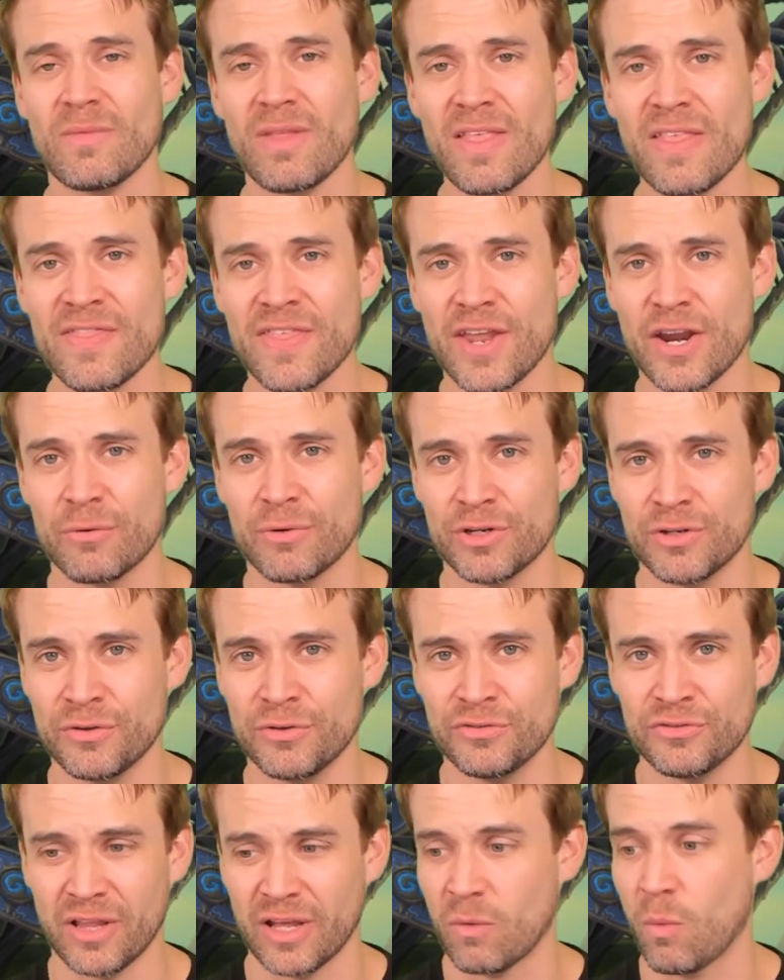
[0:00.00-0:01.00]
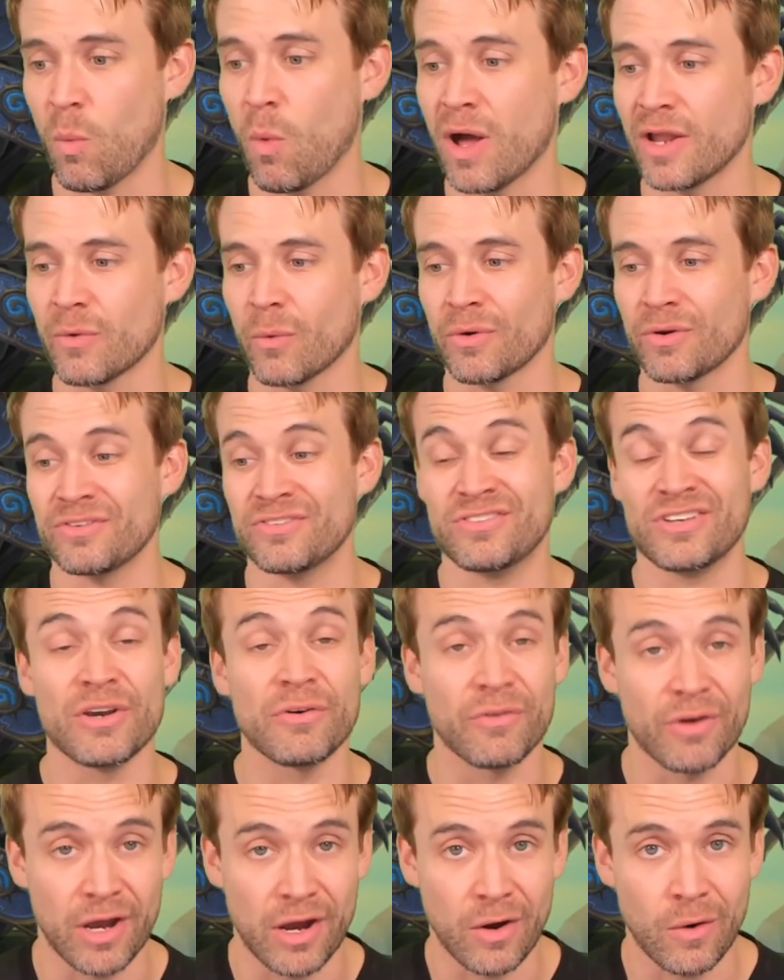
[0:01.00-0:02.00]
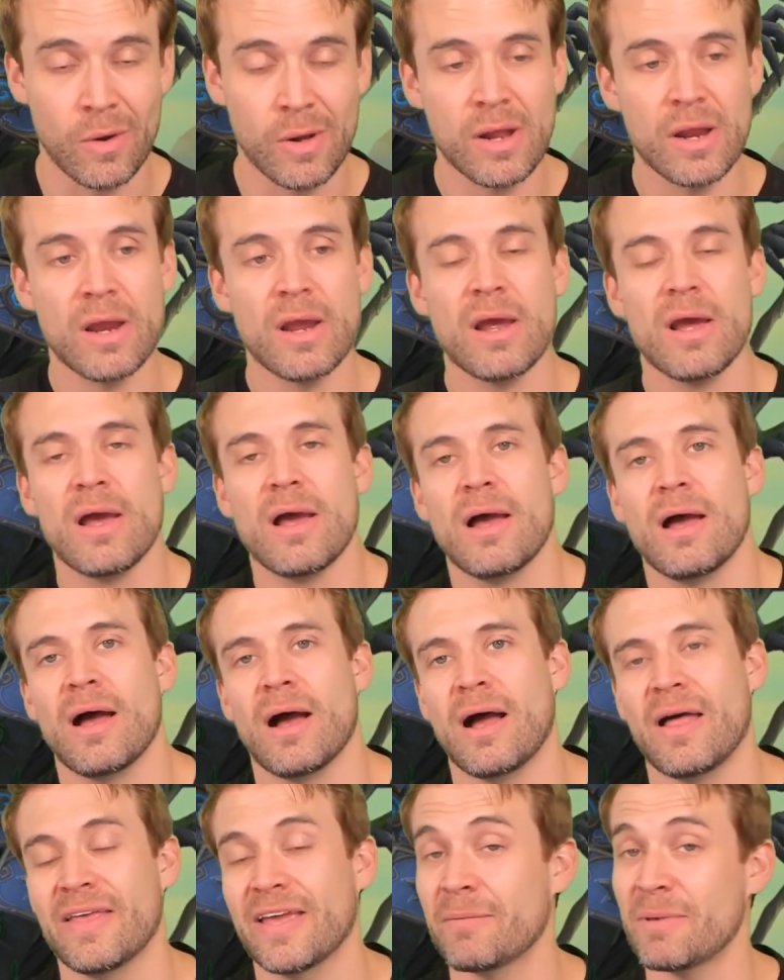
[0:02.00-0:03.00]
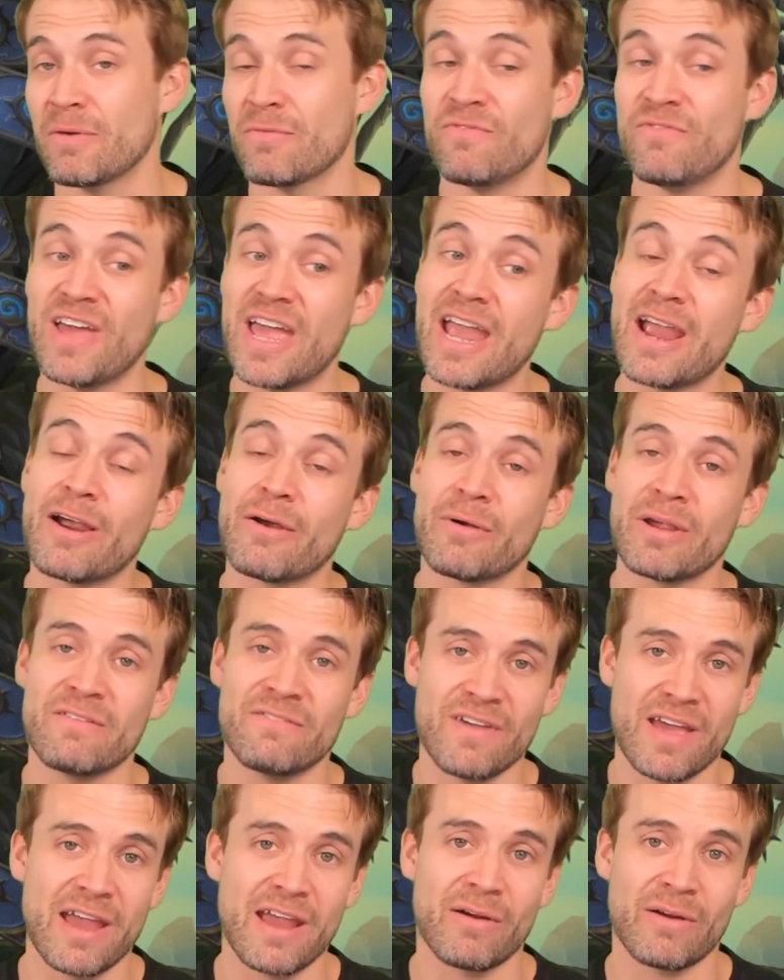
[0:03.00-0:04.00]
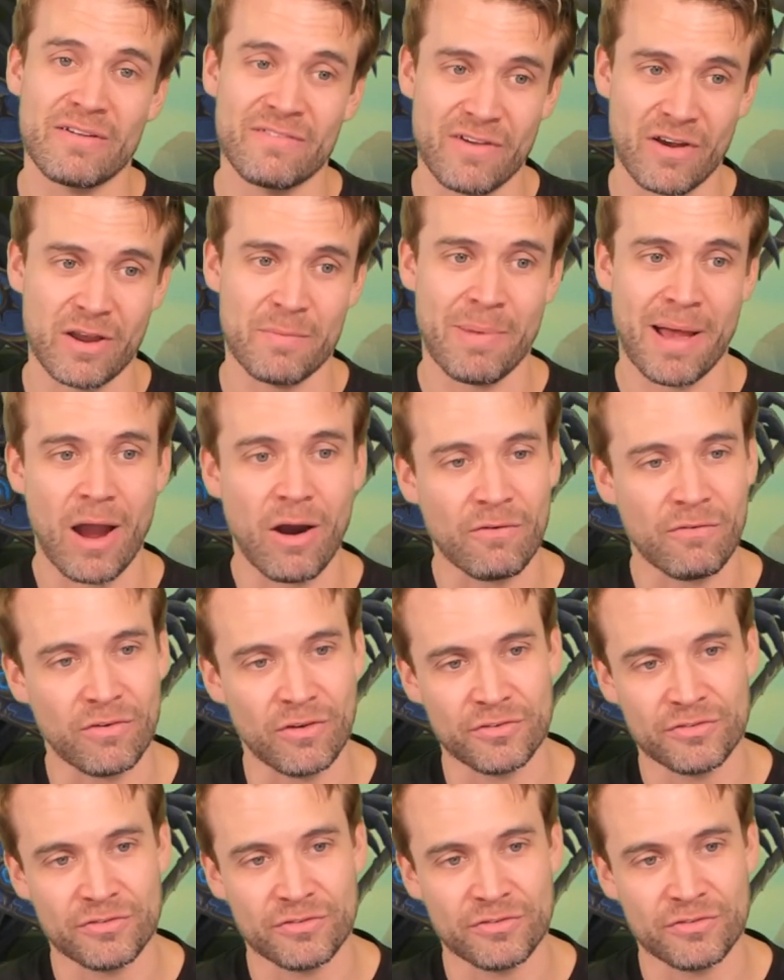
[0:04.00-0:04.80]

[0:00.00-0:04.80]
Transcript: that are reduced to like 1 or 0, they can be very, very, very powerful.